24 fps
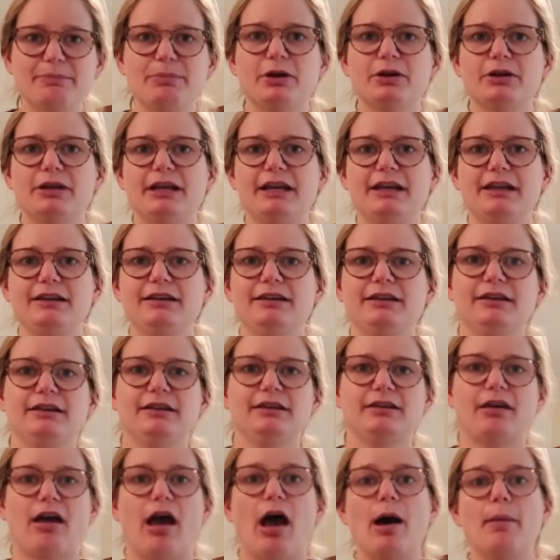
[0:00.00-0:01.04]
put it
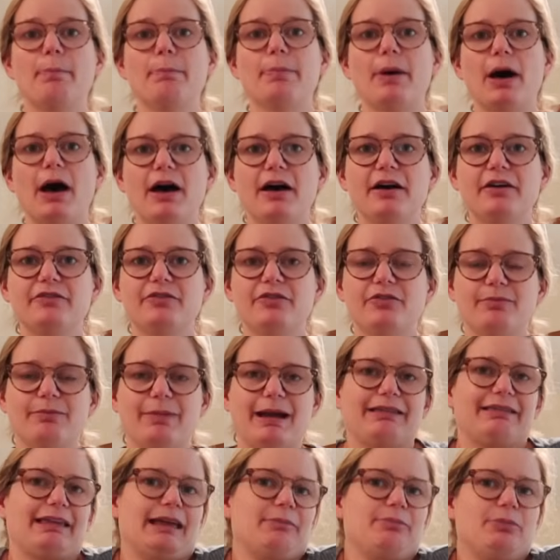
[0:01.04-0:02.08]
above
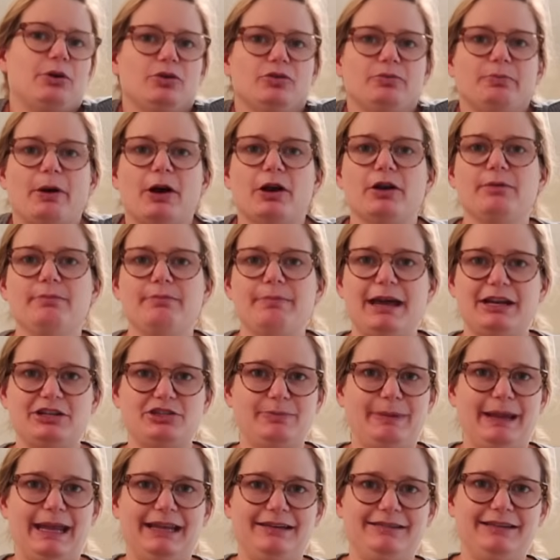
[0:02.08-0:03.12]
my like postpartum
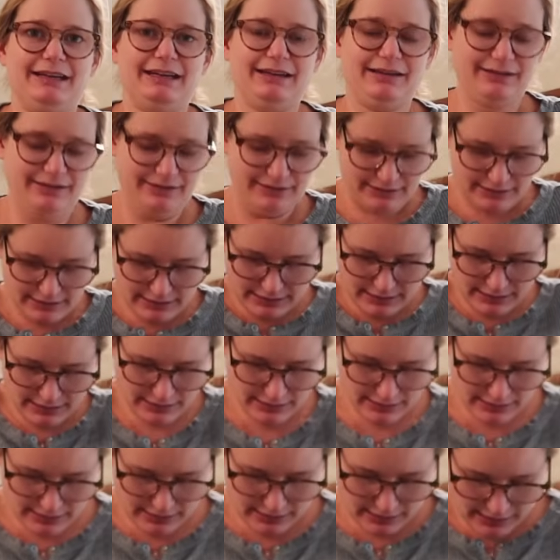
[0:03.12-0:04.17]
mesh panties.
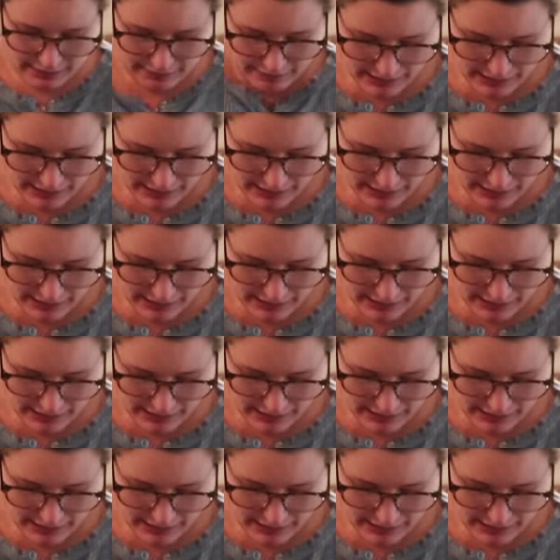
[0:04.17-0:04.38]
And